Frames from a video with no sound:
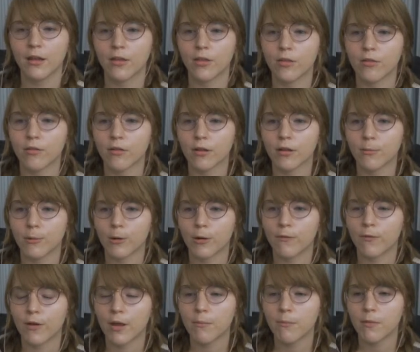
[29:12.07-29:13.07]
June Cabrera,
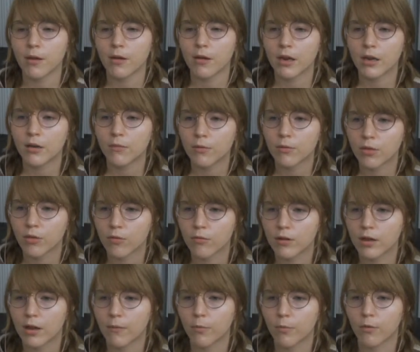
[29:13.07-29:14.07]
if I'm married with
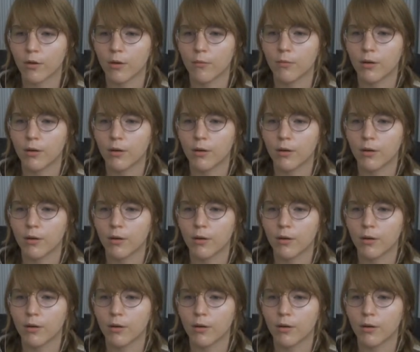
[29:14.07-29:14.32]
June Lovejoy,